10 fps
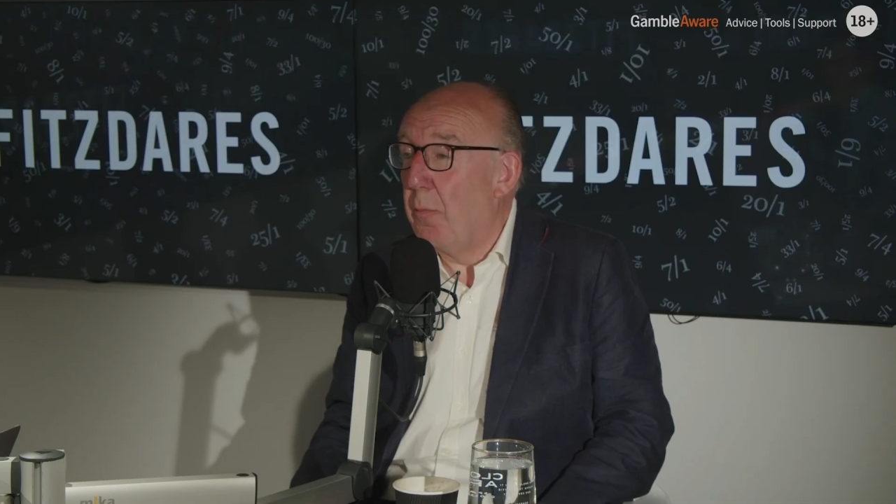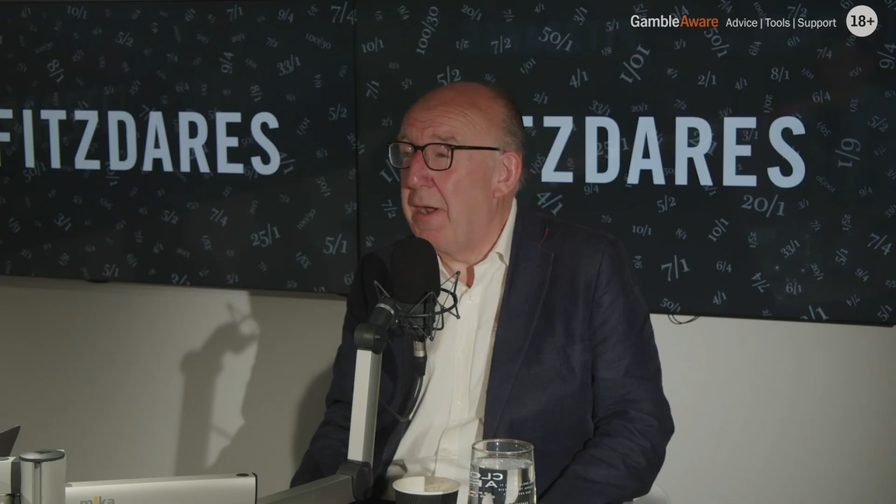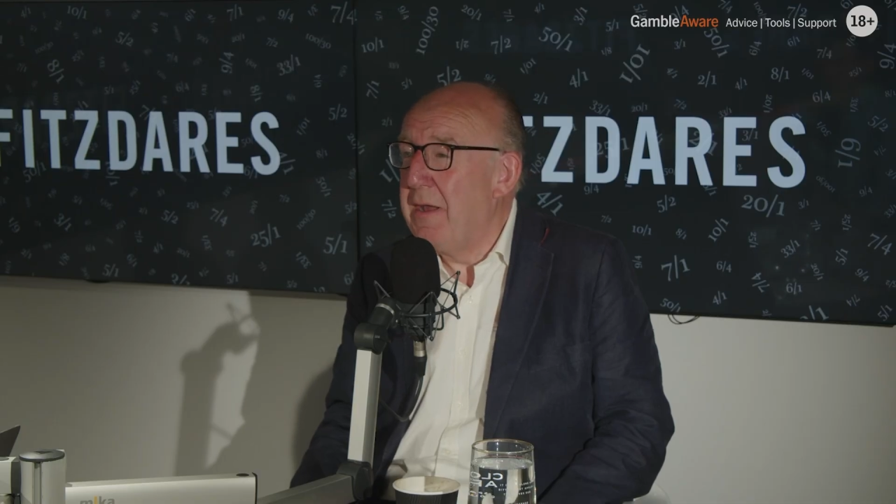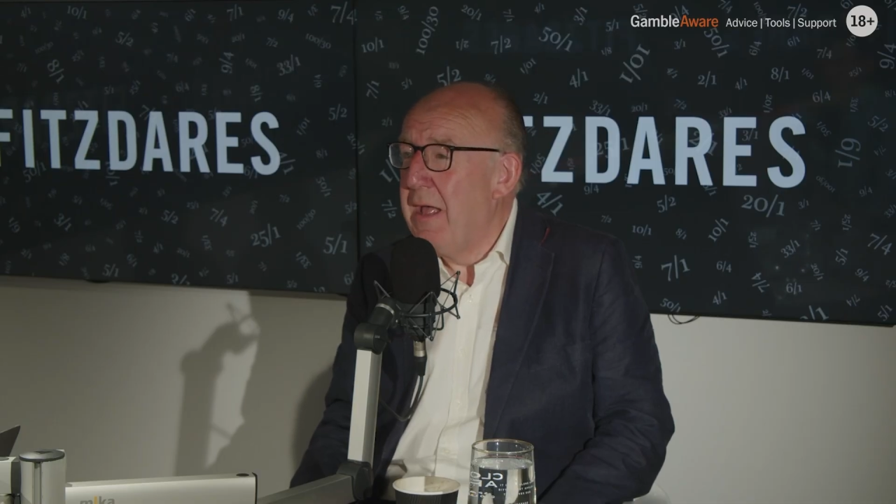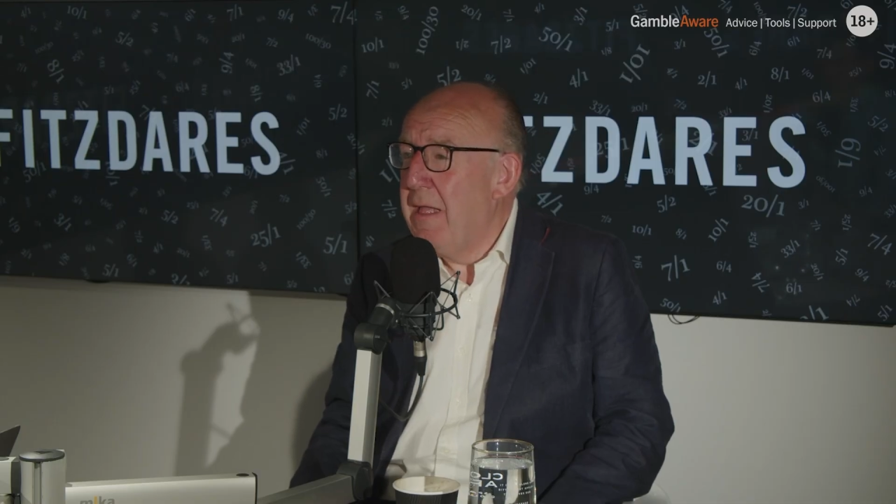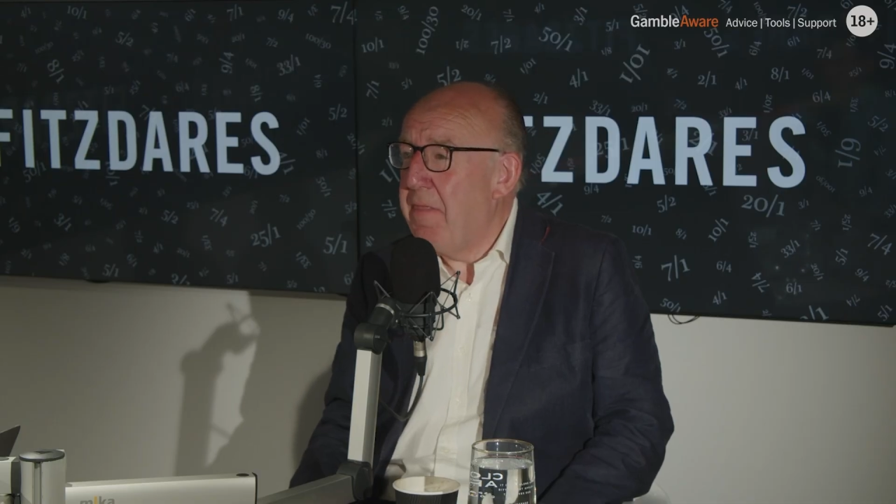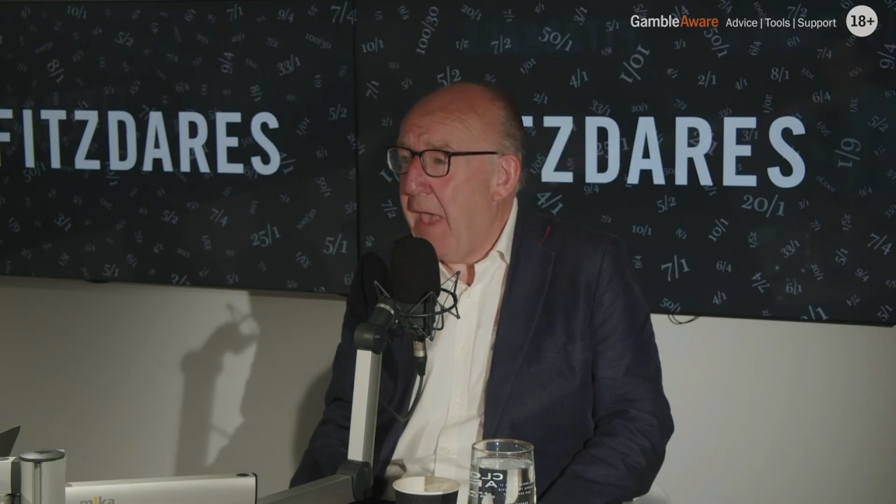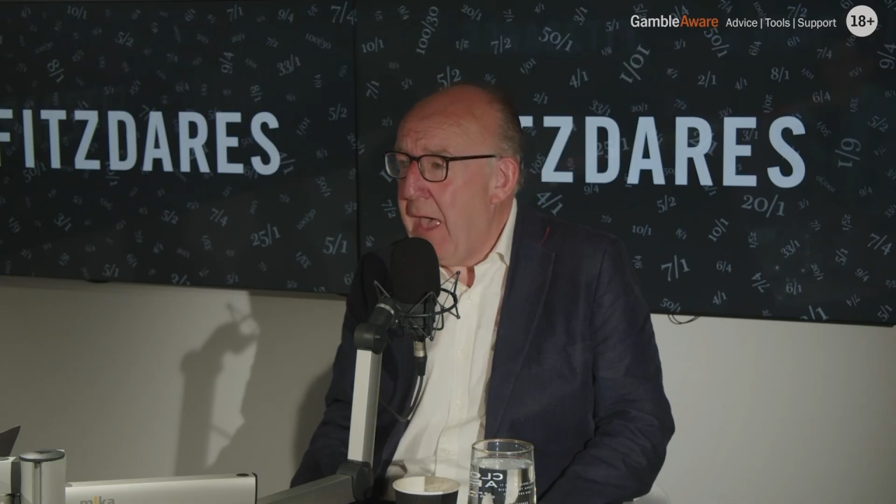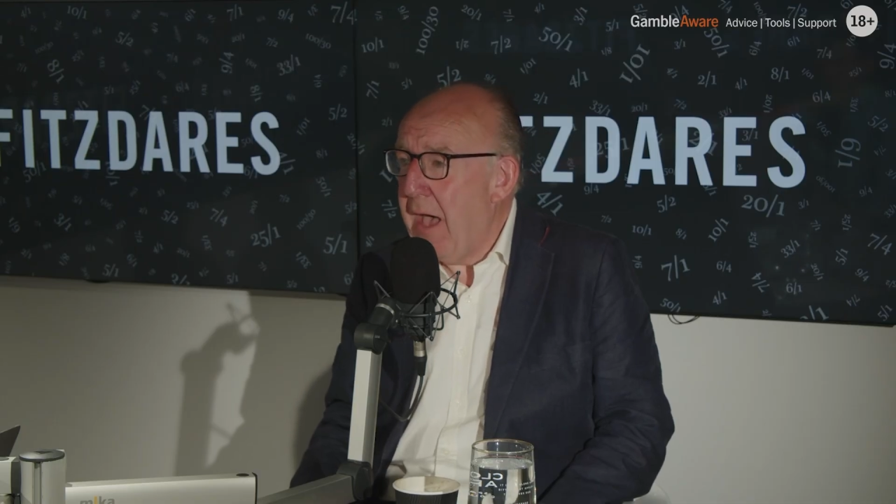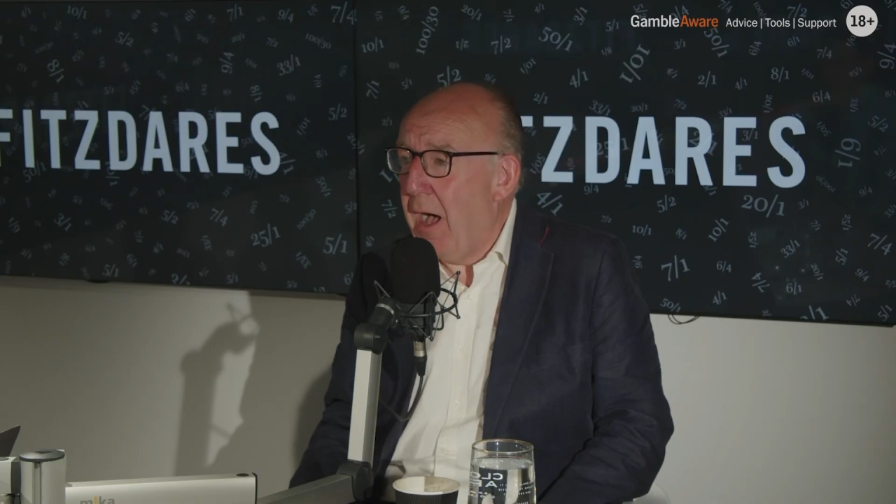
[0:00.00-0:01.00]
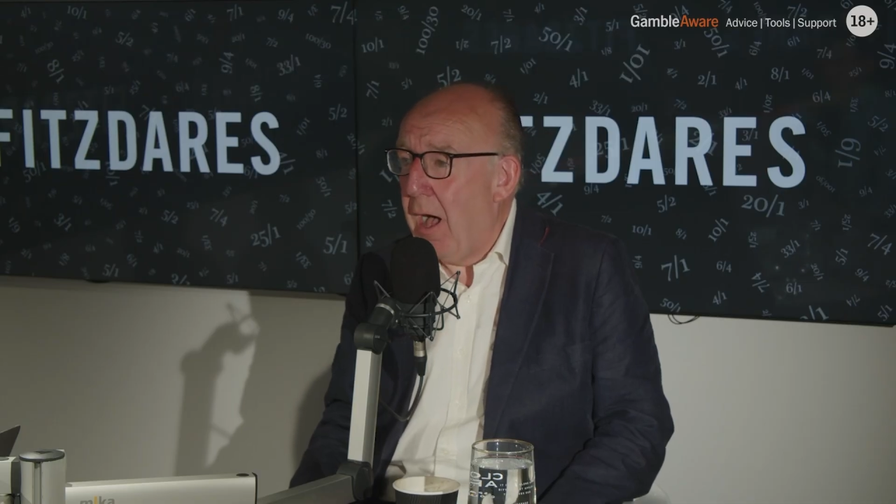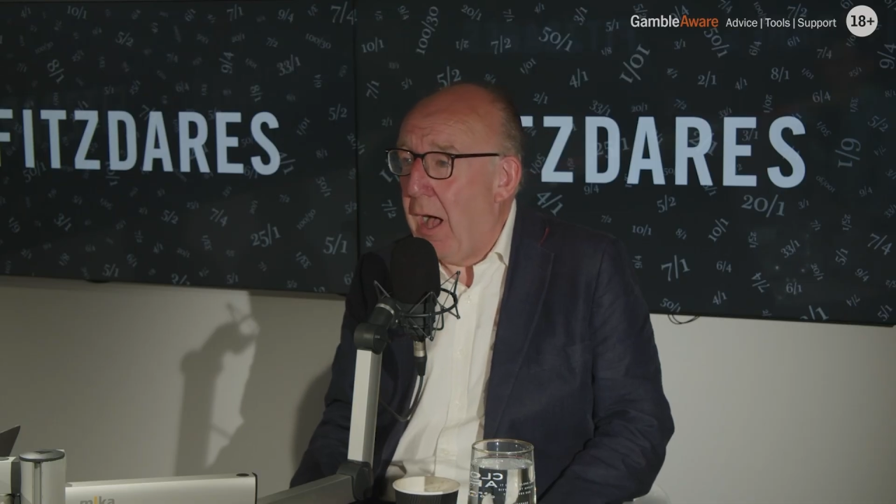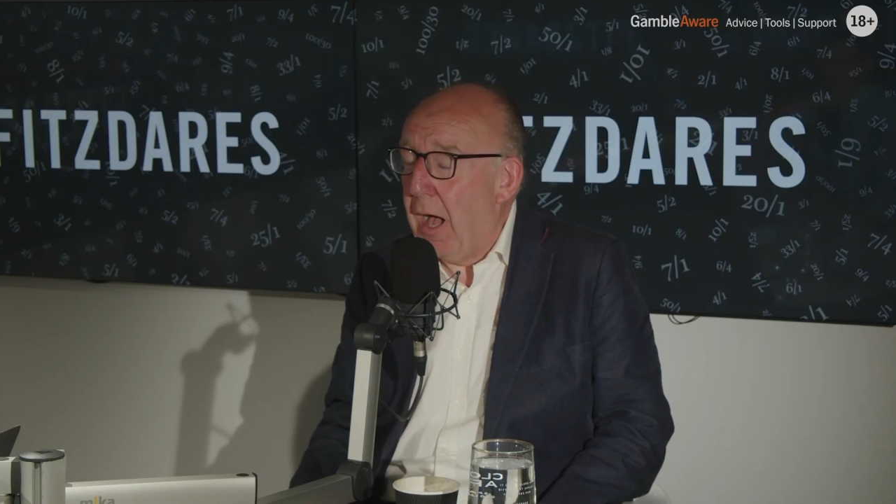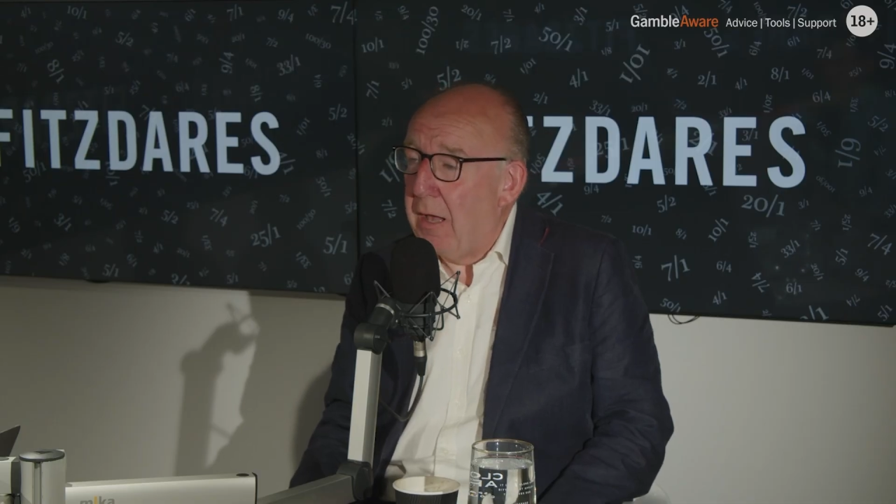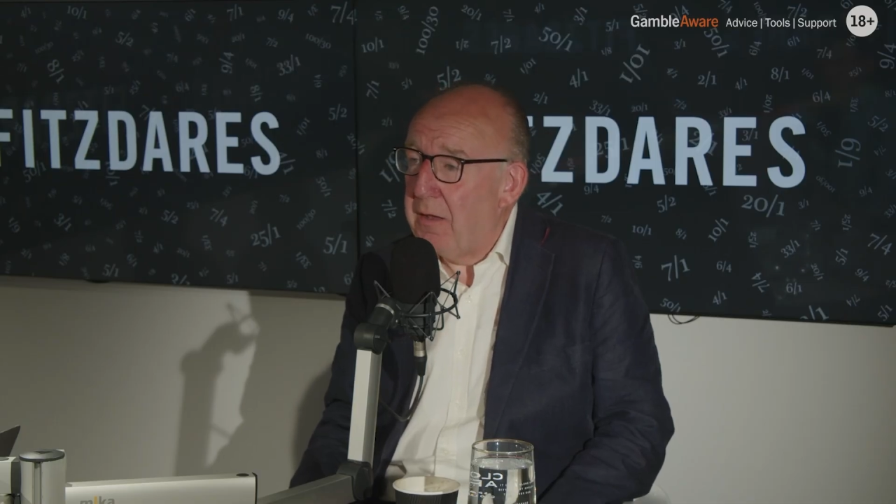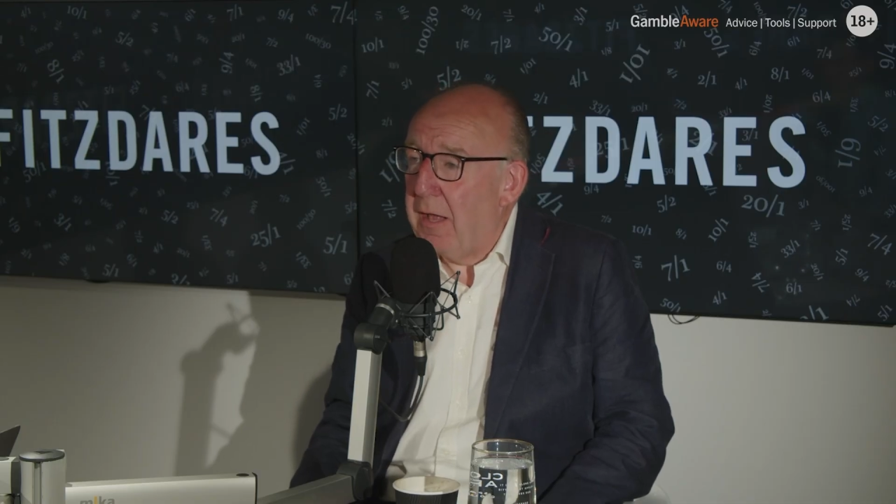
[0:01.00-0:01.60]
But there are,